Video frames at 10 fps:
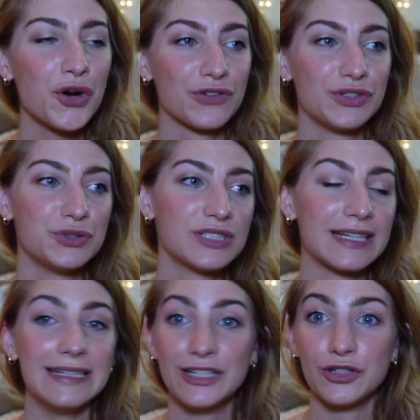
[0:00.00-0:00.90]
Or if you just
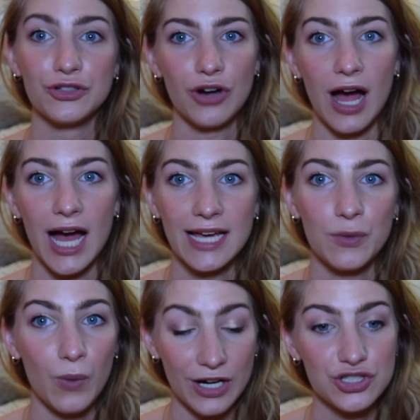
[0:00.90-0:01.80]
like need a good cry,
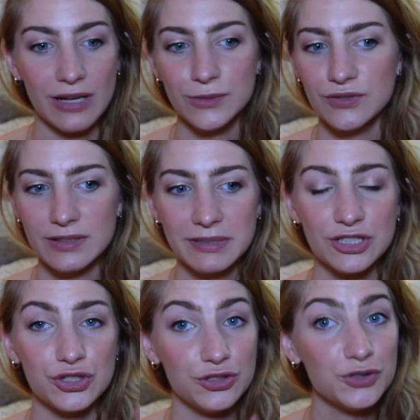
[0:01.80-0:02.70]
watch that movie,
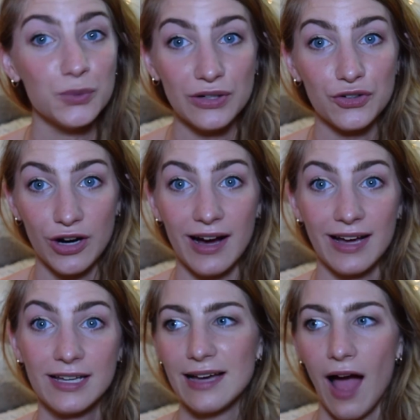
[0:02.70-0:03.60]
because you will cry.